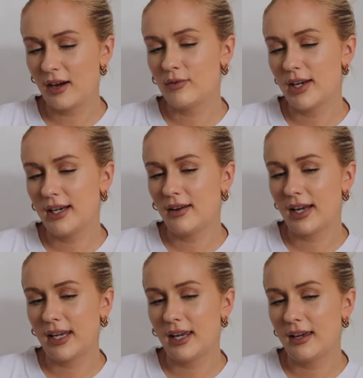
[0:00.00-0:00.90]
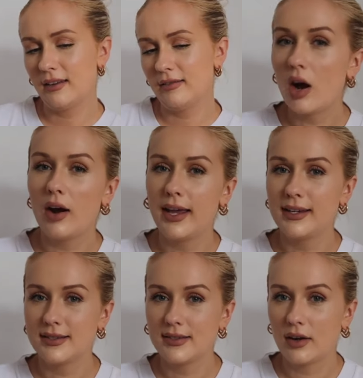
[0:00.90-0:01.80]
I really like it.
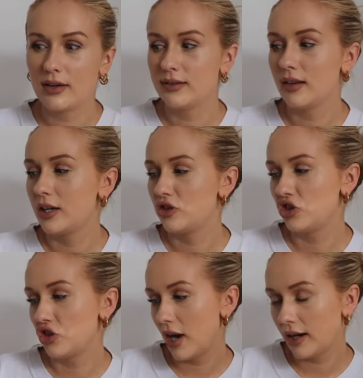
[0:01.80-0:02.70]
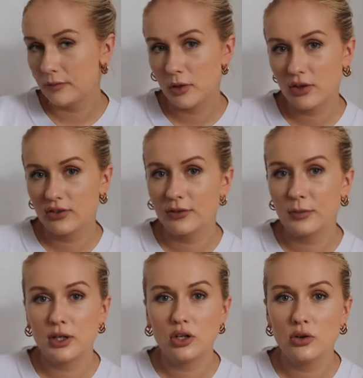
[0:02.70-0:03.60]
High-end designers like Jacquemus have
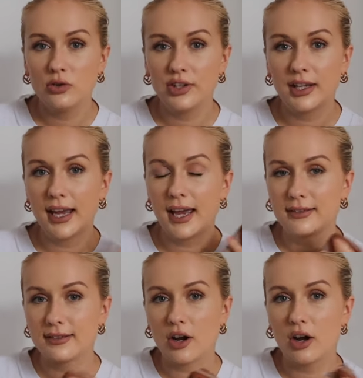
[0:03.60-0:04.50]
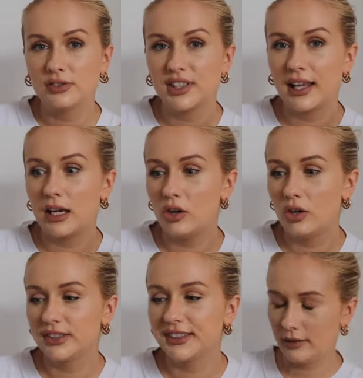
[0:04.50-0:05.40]
been using headscarves in their
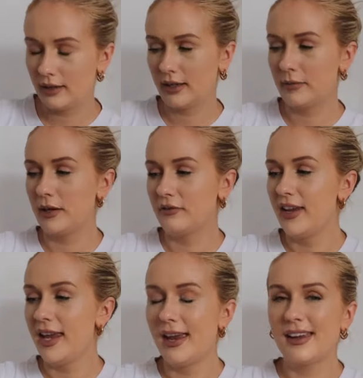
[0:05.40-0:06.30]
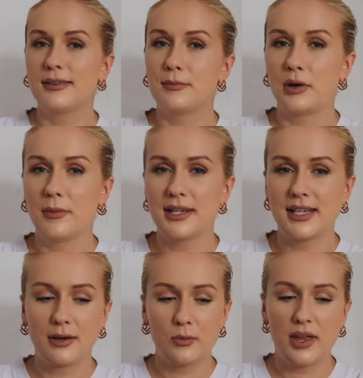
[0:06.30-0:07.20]
looks. I like a bit of
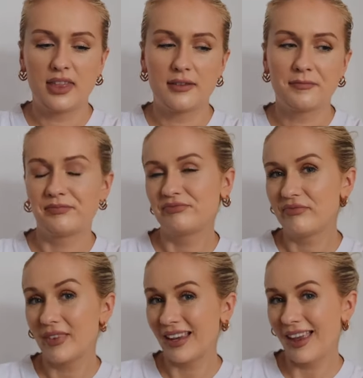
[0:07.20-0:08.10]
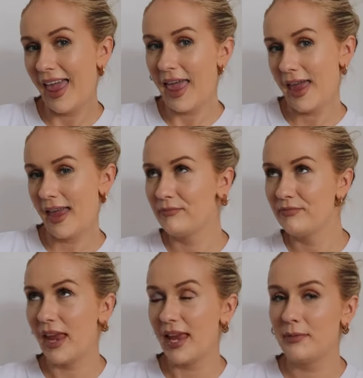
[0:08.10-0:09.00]
experimenting with hair
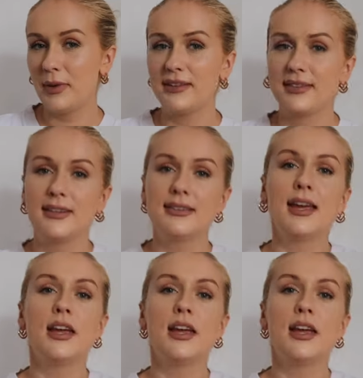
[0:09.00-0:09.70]
headpieces.